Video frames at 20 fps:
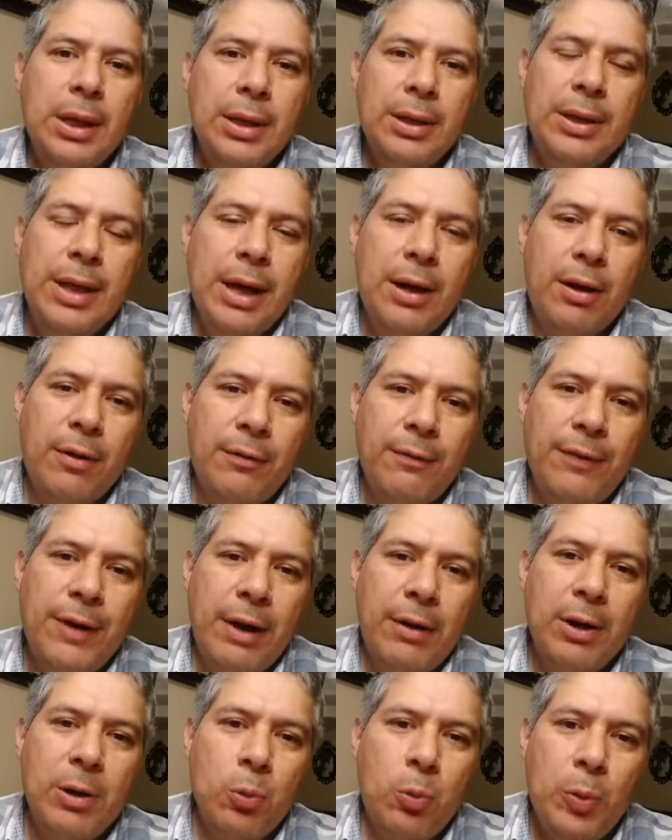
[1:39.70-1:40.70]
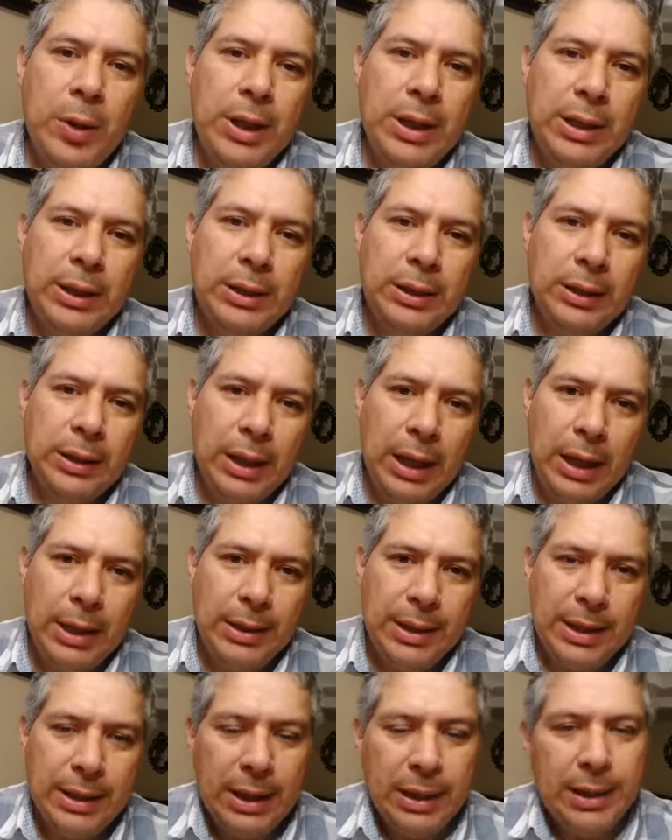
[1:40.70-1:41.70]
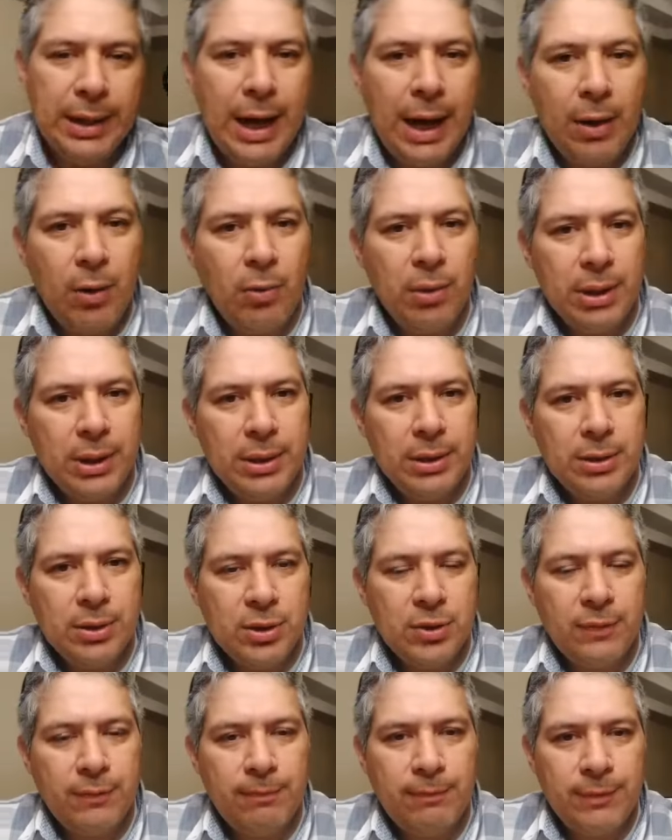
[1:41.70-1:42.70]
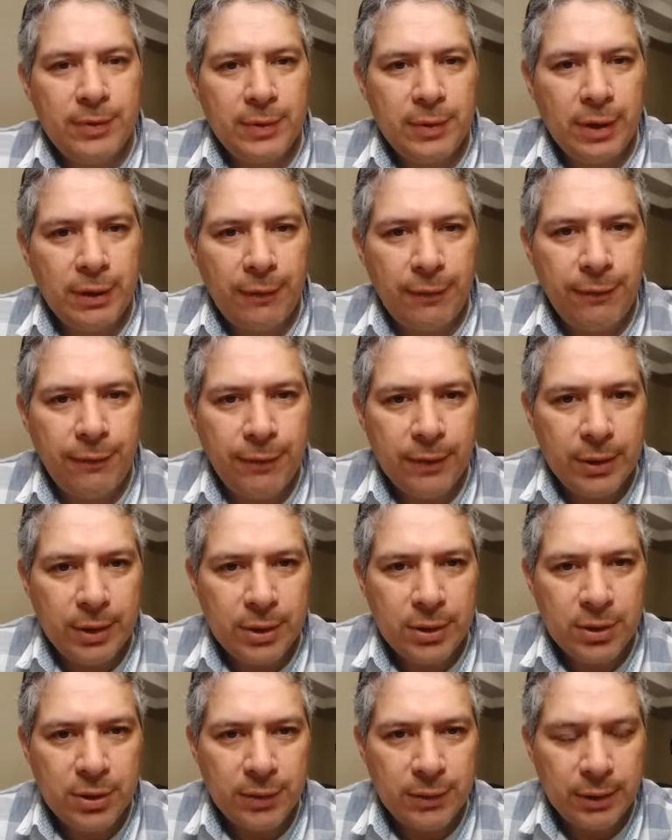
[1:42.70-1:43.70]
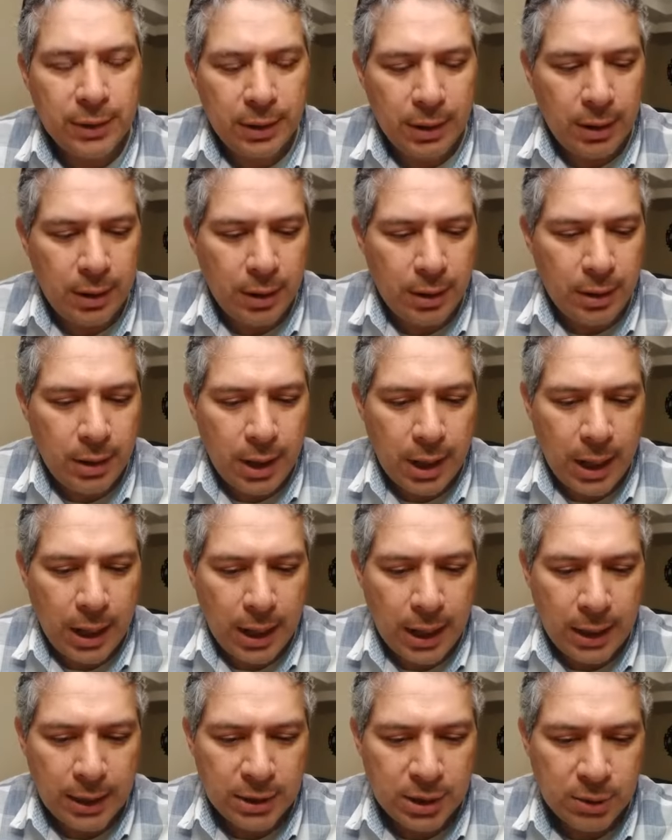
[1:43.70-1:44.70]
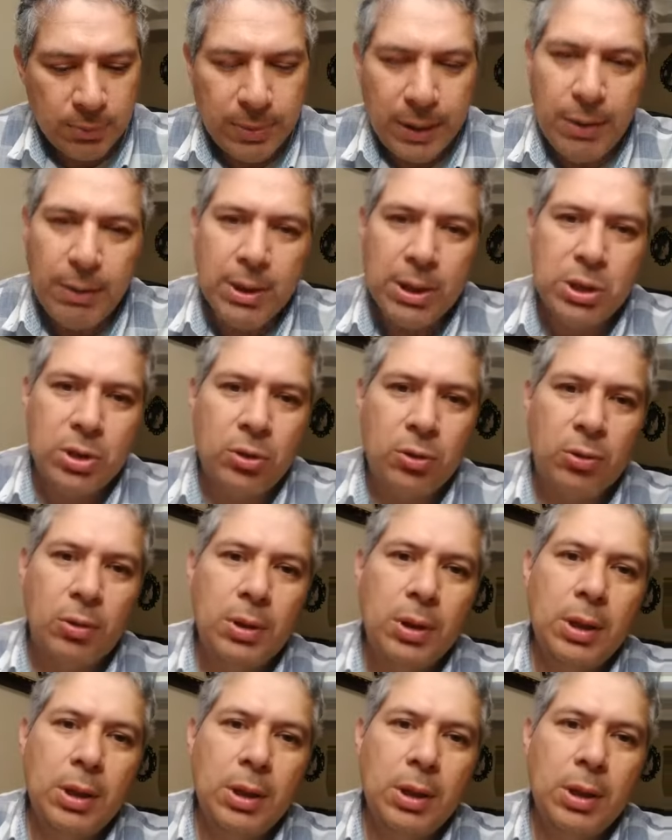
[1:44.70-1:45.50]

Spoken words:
that are very weak, not only in their spiritual